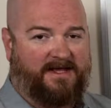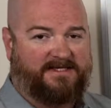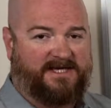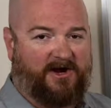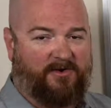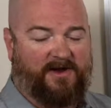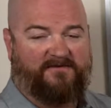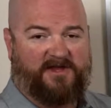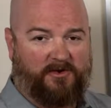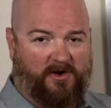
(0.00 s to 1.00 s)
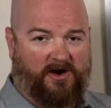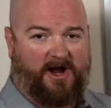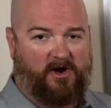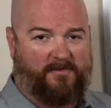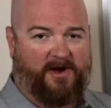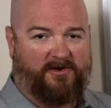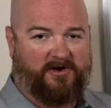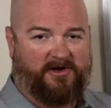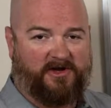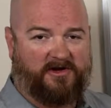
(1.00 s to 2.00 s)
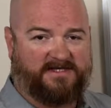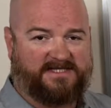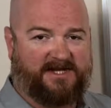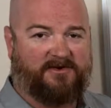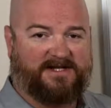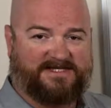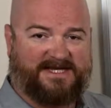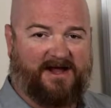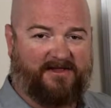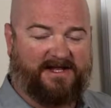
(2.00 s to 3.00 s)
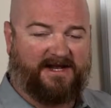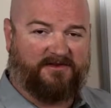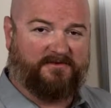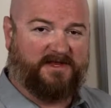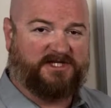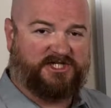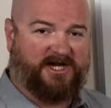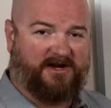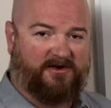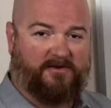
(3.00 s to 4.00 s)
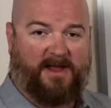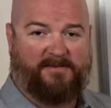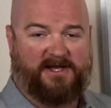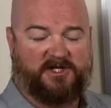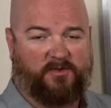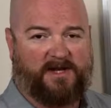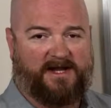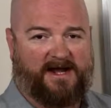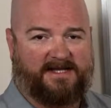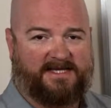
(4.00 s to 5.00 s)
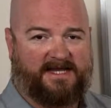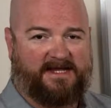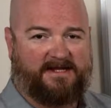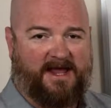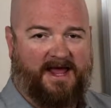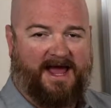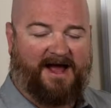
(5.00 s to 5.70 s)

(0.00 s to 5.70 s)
So if you are a homeowner and you're considering selling either this year or maybe in 2019,